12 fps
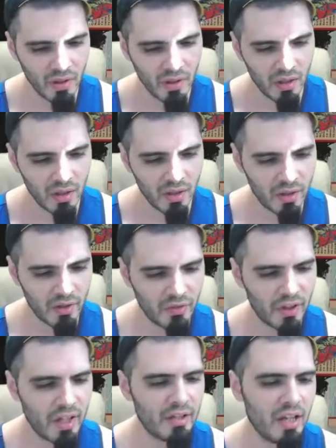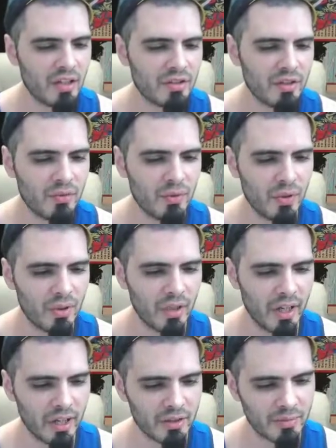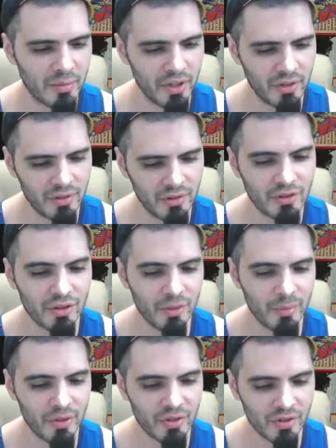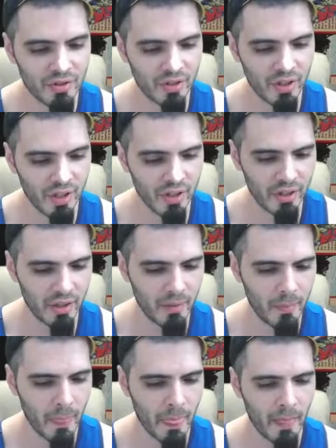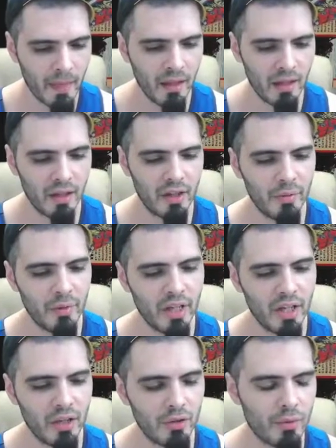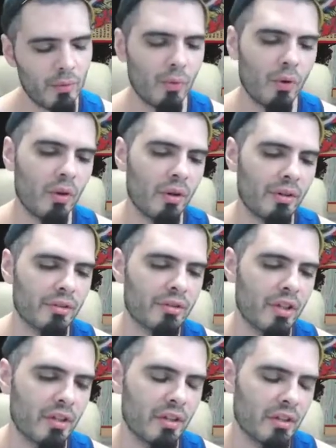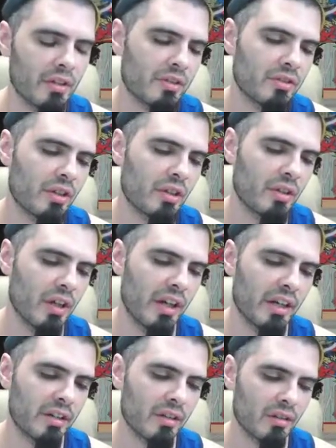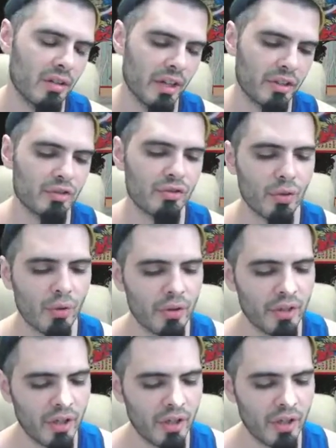And then Fantastic Four, X-Men, Serpent Society. And then we get into wars, and then these are like story